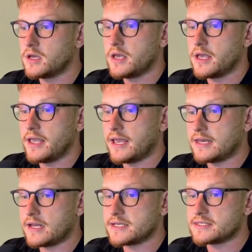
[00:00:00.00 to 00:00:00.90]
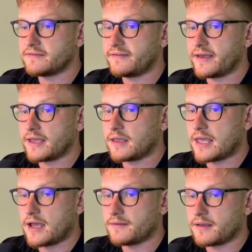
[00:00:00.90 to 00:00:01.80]
and that is the fact. Yeah,
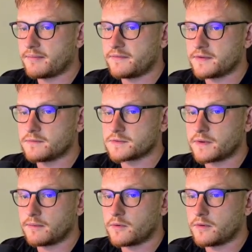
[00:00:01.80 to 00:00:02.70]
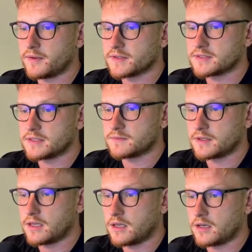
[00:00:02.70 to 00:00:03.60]
I believe it was wipe coded because that's what
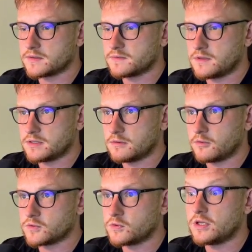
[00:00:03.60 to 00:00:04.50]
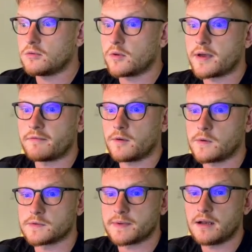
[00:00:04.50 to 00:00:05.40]
AI does with these logos. You need to have logos,
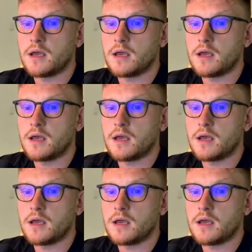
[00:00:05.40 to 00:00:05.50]
man.